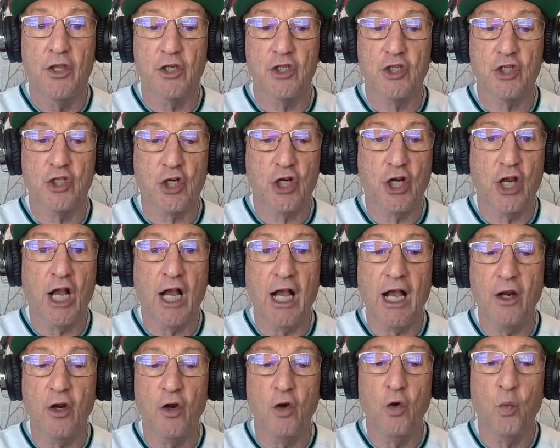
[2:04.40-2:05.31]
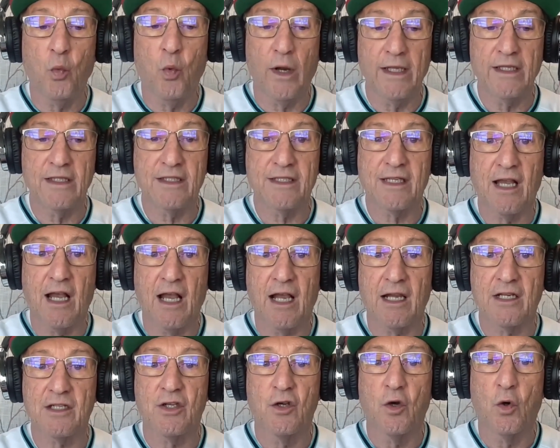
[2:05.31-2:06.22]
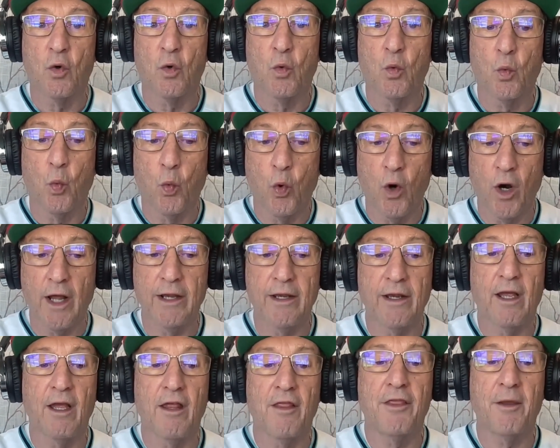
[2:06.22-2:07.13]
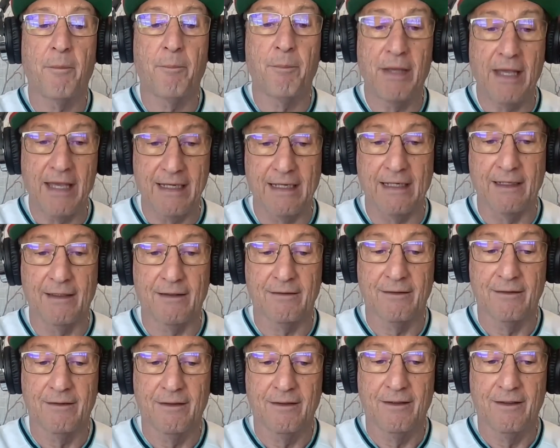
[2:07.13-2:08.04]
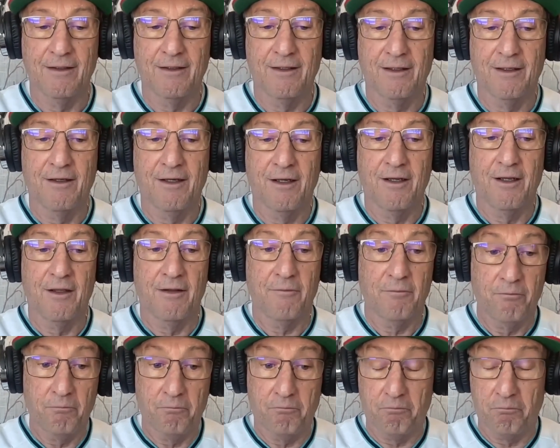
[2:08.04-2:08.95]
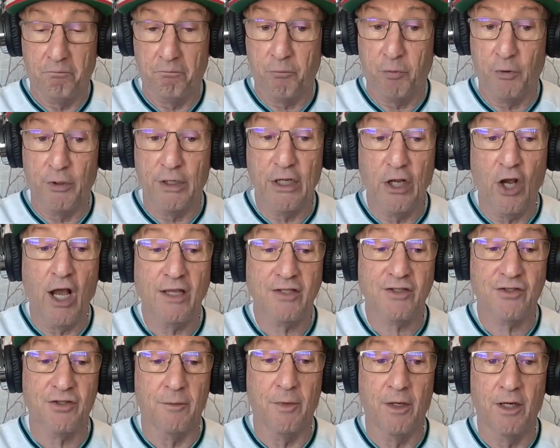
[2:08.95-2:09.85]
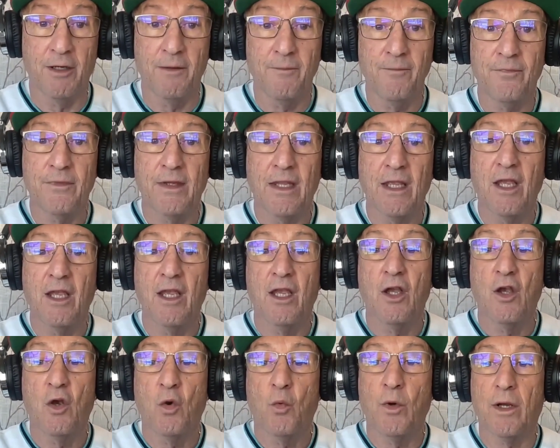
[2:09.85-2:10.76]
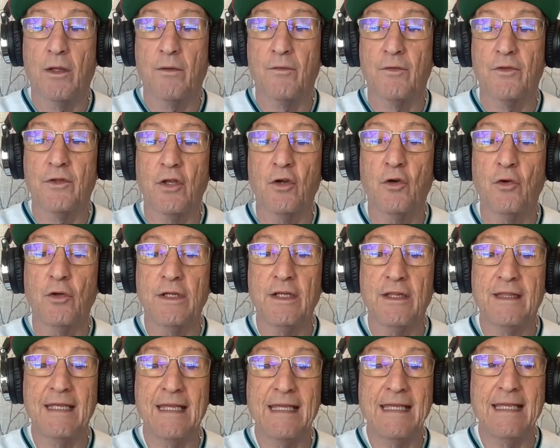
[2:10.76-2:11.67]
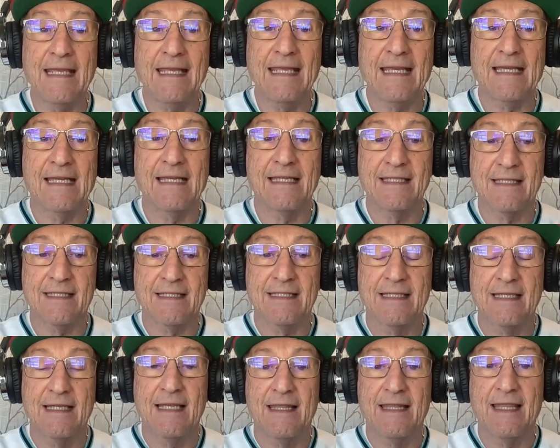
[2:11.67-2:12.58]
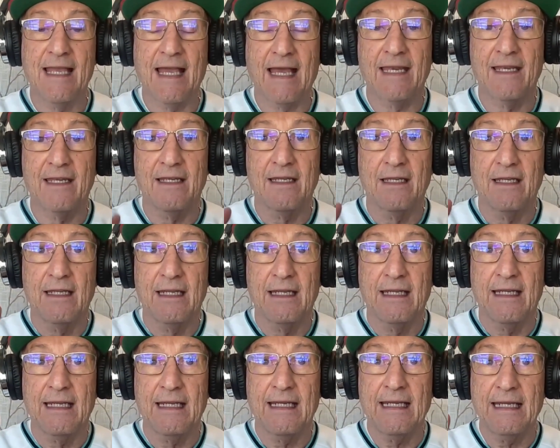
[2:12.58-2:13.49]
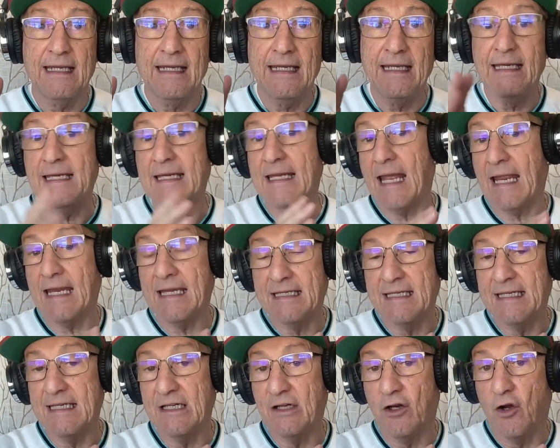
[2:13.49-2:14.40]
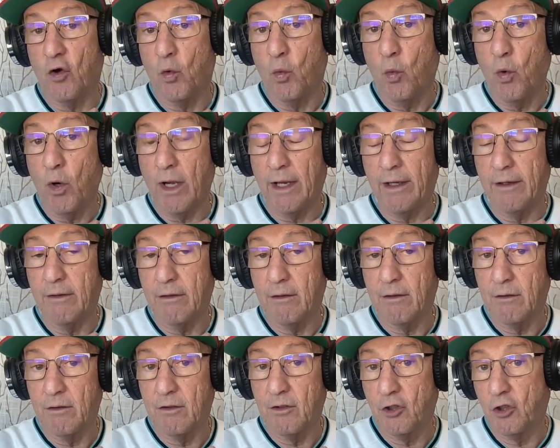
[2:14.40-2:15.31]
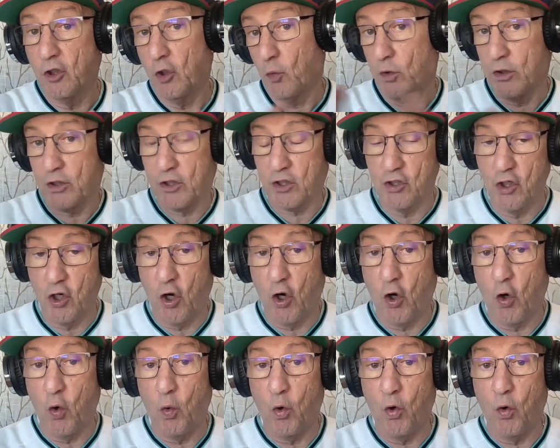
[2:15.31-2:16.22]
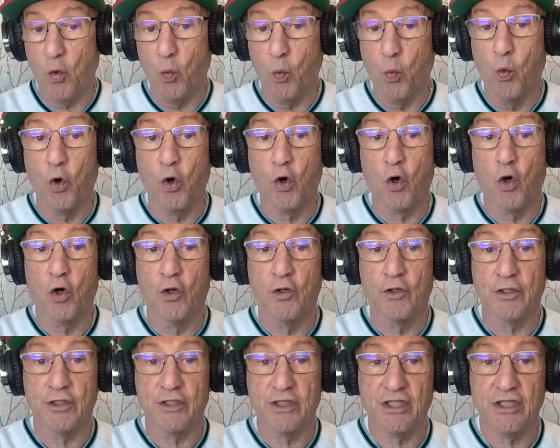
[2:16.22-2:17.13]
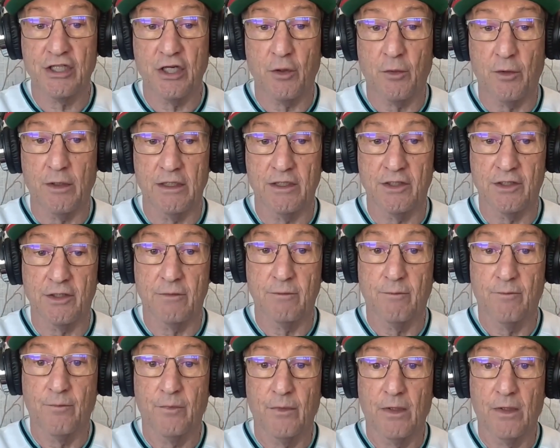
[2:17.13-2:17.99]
the Chicago White Sox won the pennant. Pretty awesome, huh? Well, the only thing is that in 1901, there was no World Series.